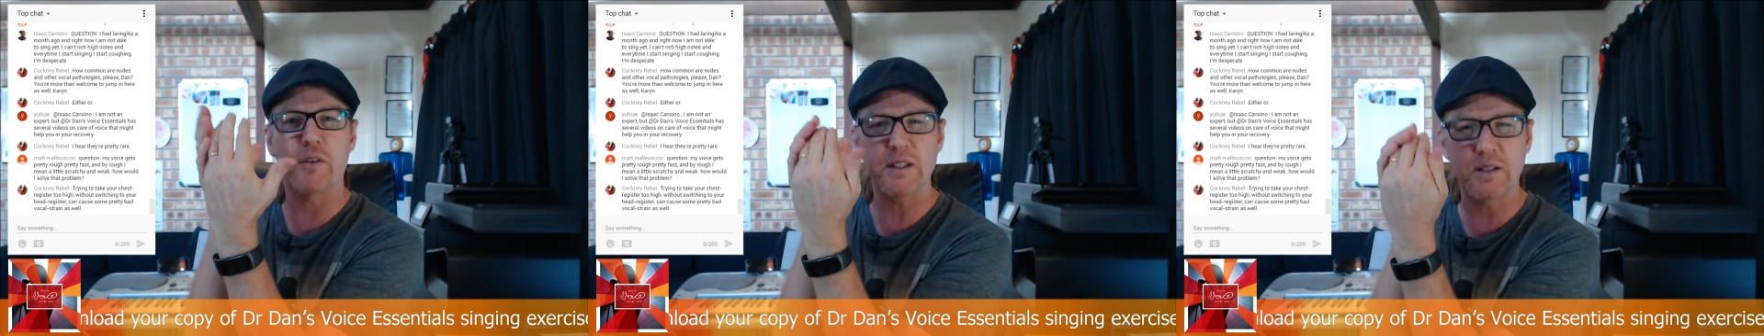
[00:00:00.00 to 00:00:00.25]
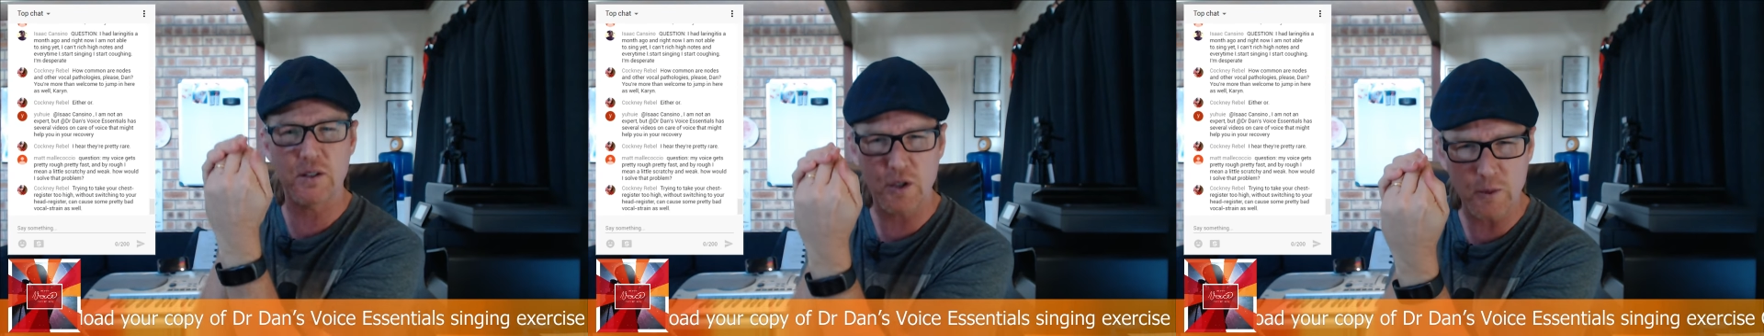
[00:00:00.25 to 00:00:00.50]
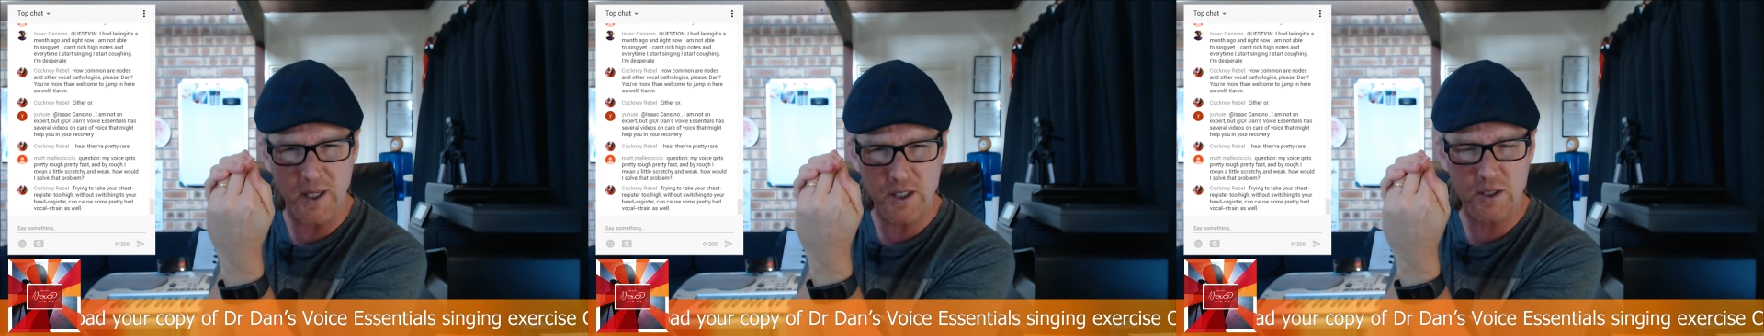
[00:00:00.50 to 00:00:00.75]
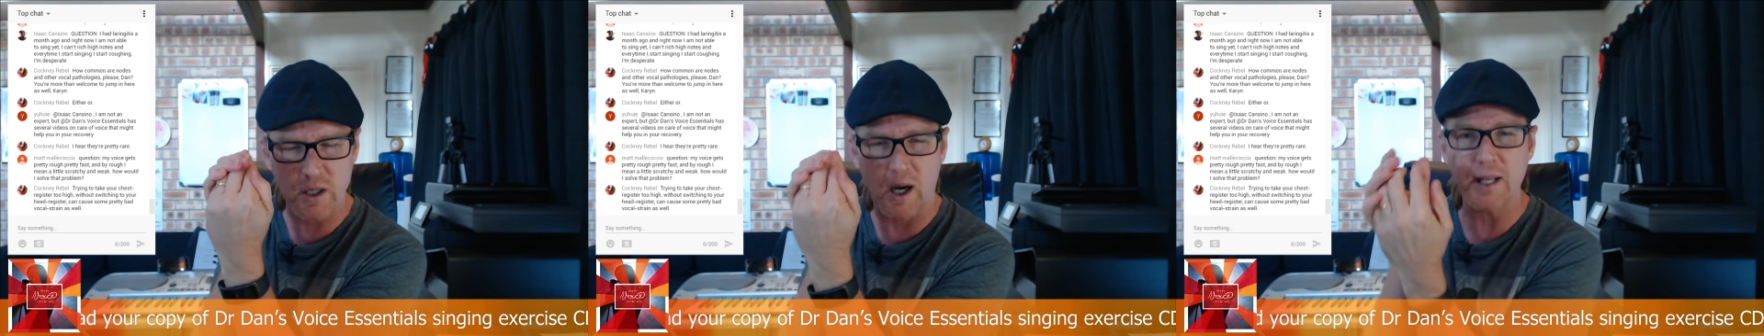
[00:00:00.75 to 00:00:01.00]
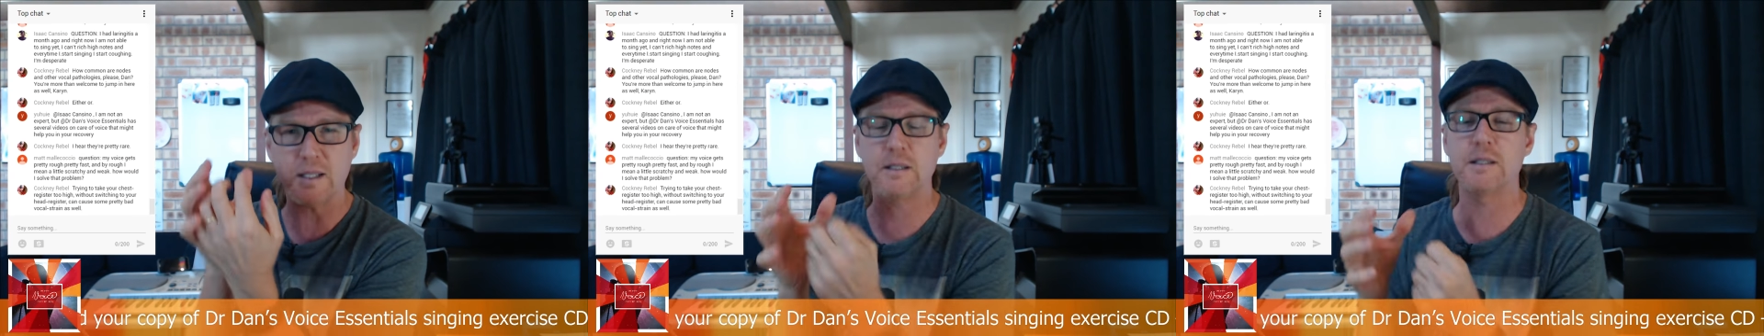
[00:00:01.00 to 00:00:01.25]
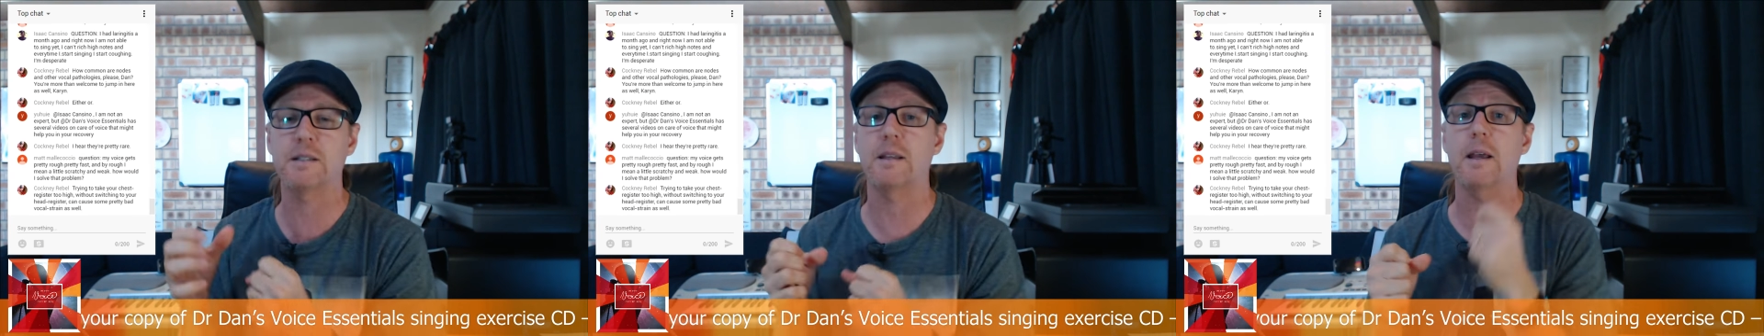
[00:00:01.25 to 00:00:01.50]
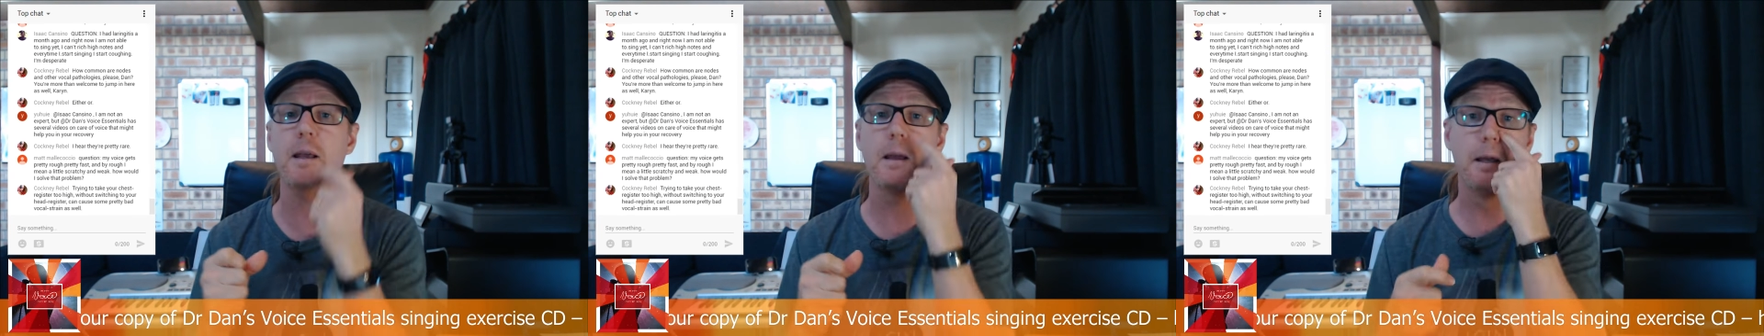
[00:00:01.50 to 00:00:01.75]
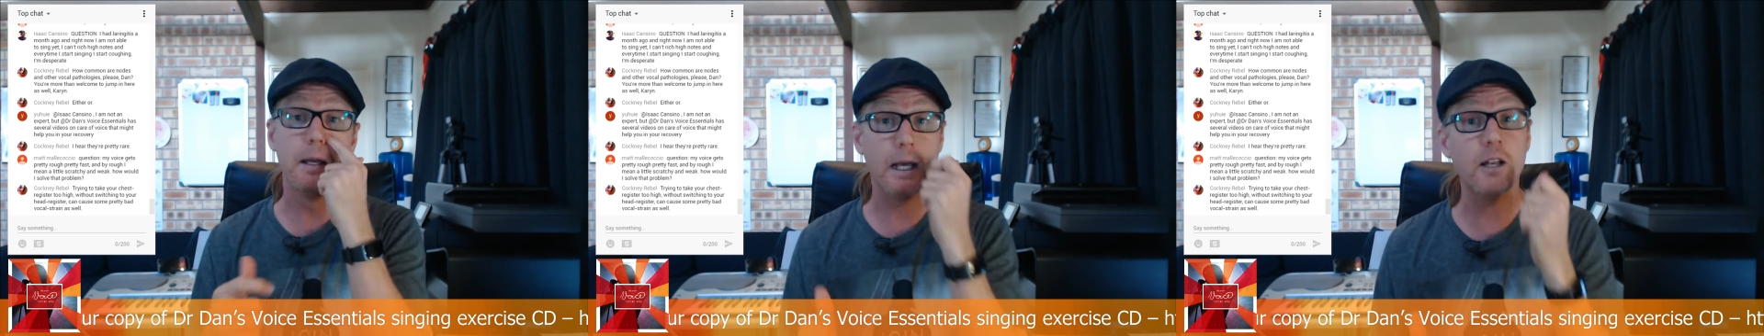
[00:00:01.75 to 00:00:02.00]
there's too much tightness there,
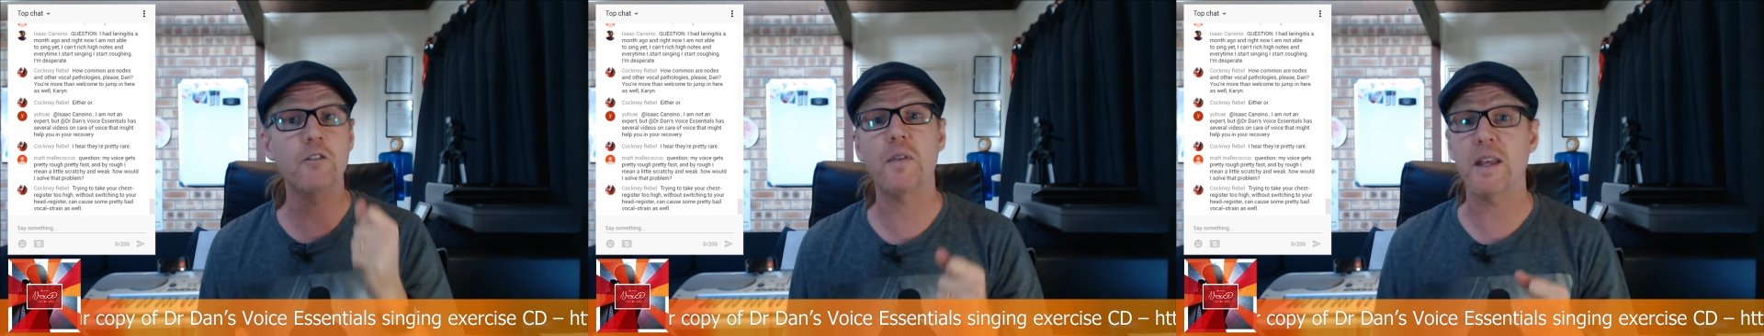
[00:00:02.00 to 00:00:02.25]
and if